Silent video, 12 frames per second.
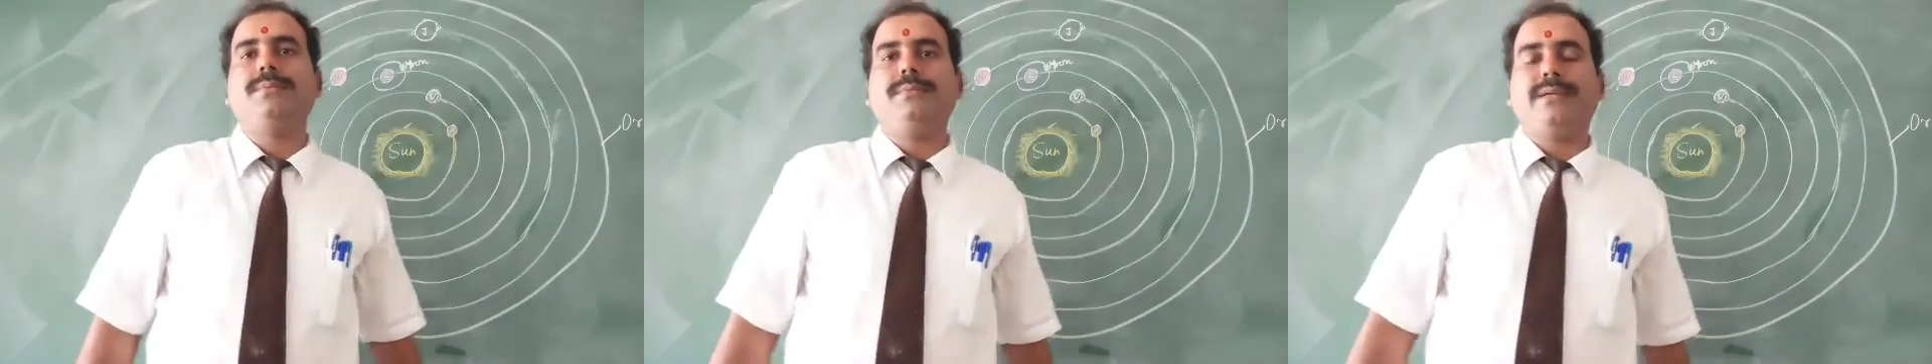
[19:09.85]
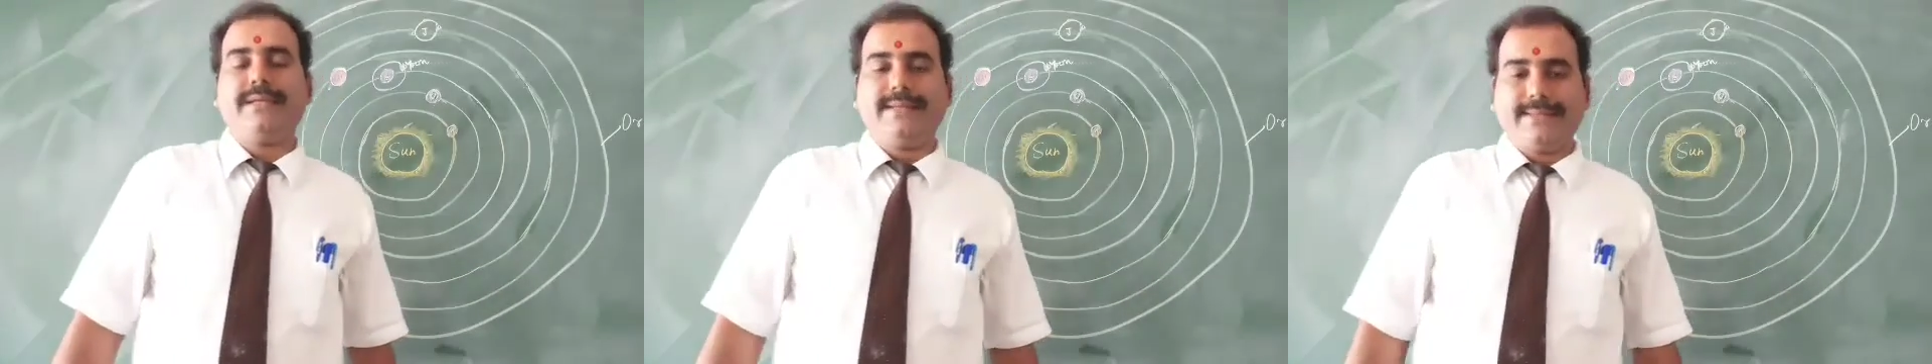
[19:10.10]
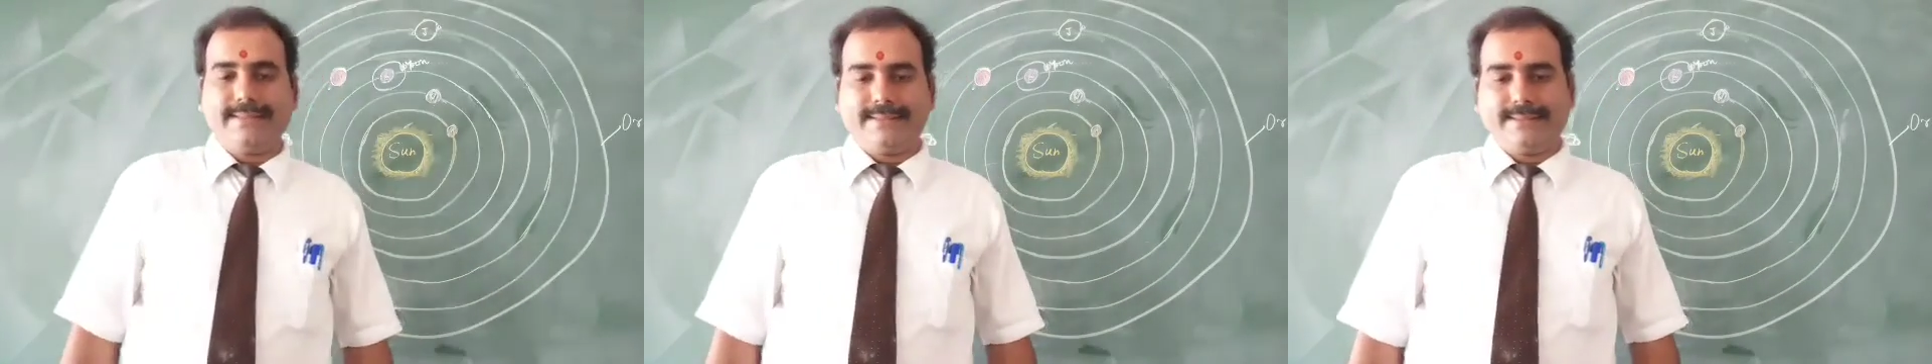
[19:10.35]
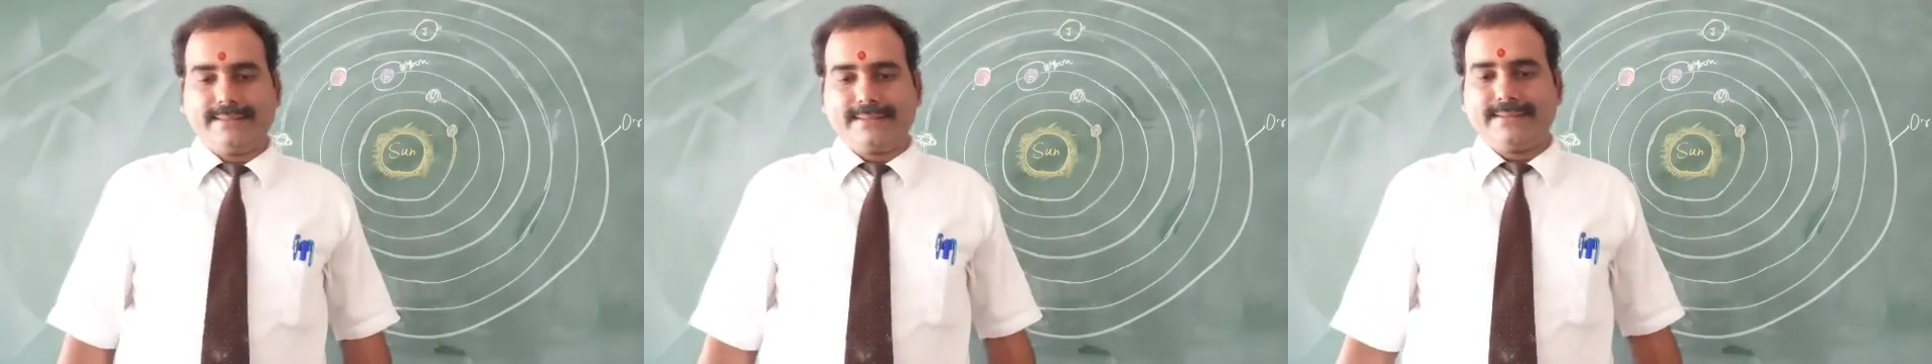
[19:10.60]

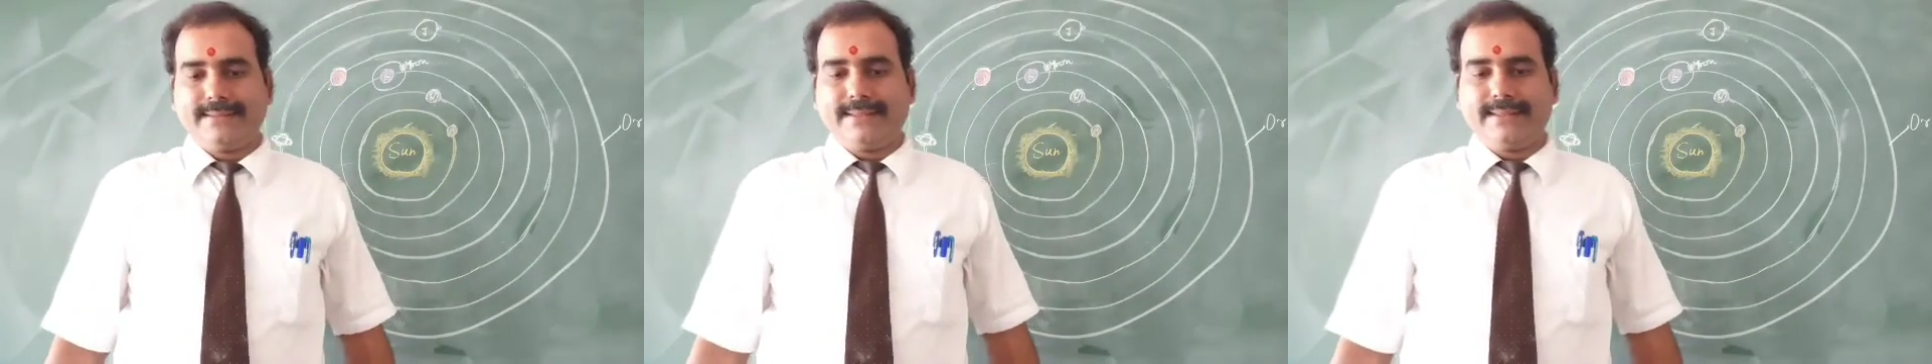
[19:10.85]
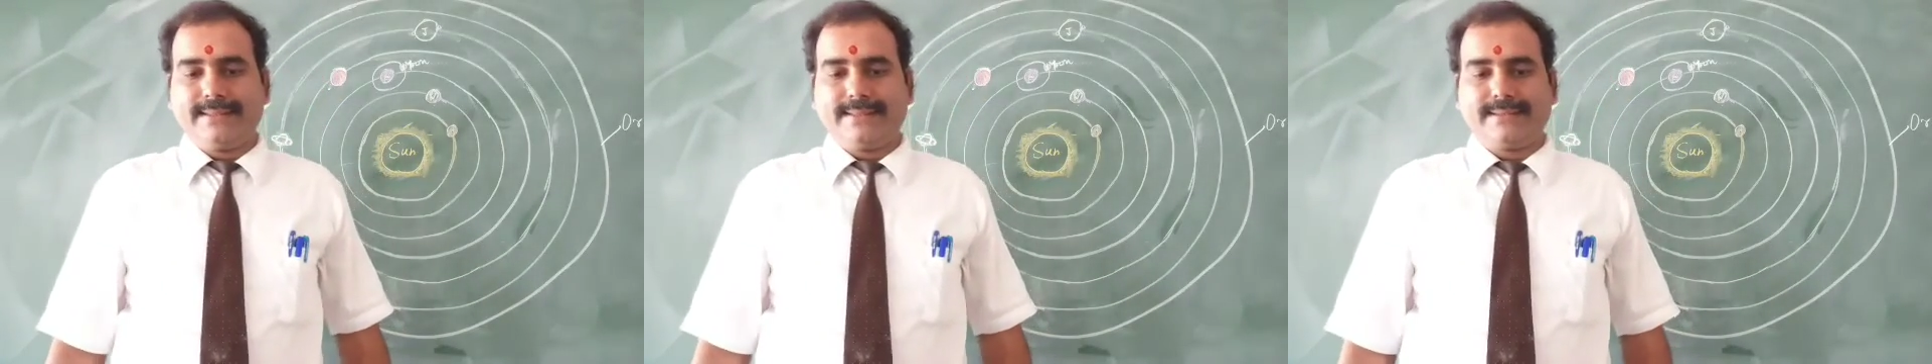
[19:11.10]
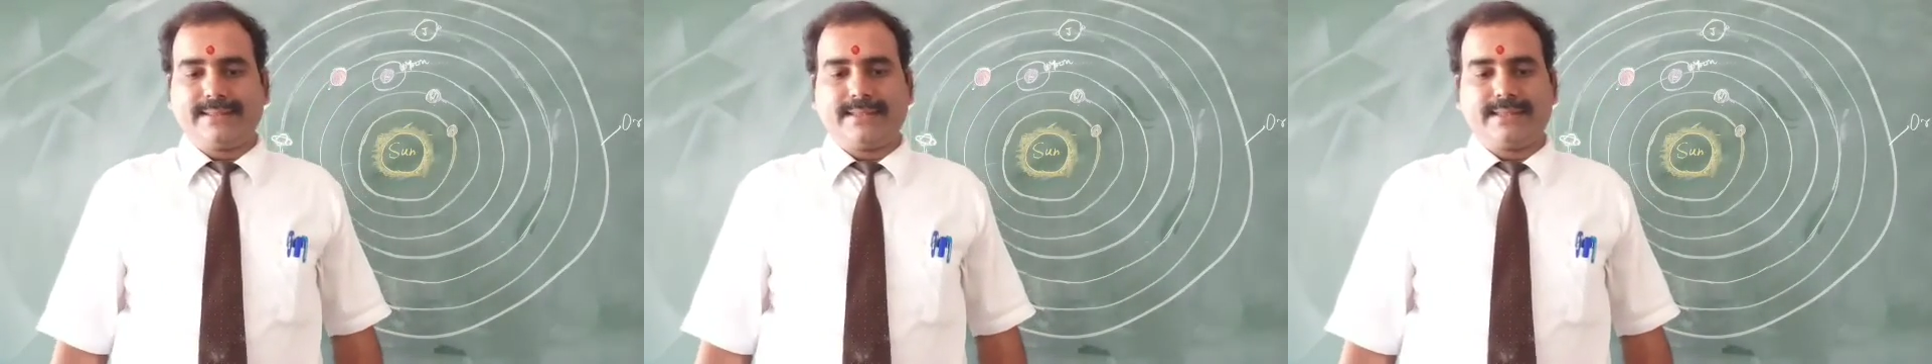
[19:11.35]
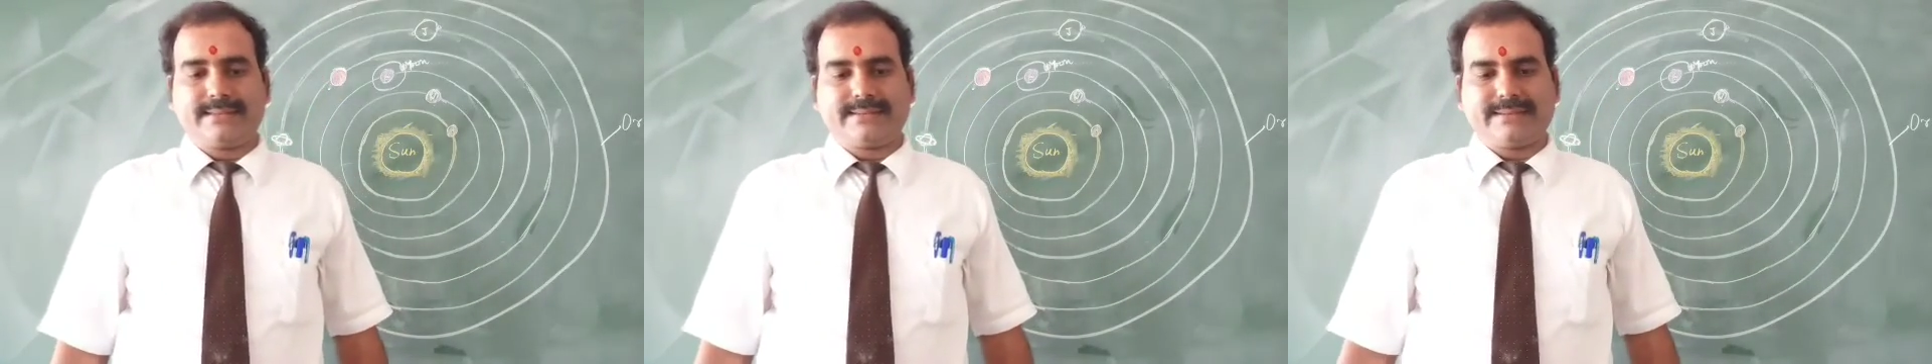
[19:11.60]
meaning it is
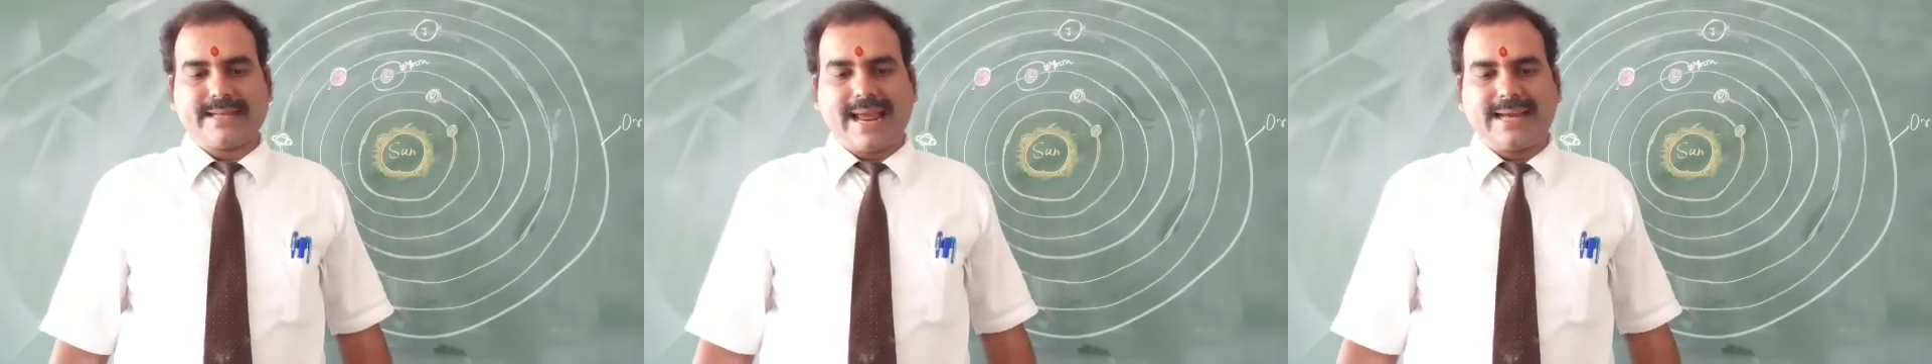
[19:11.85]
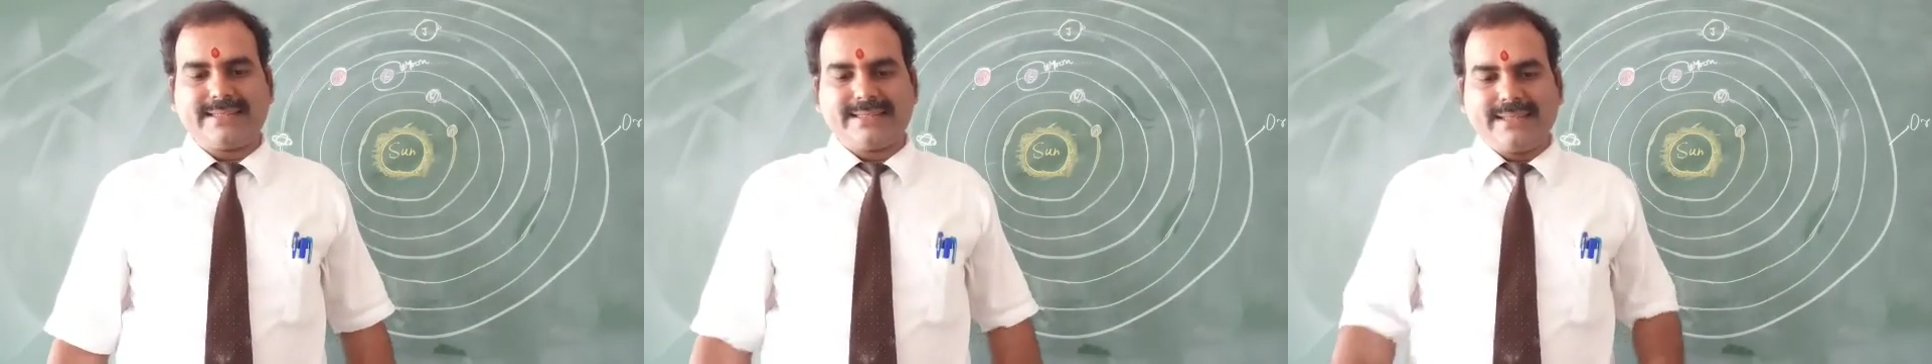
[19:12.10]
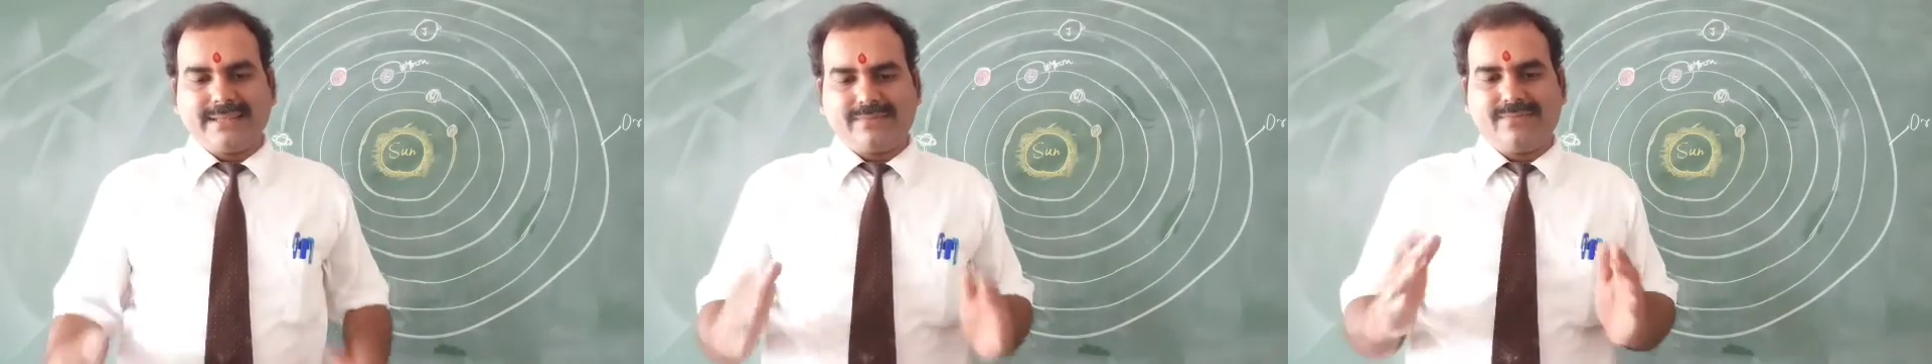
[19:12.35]
slightly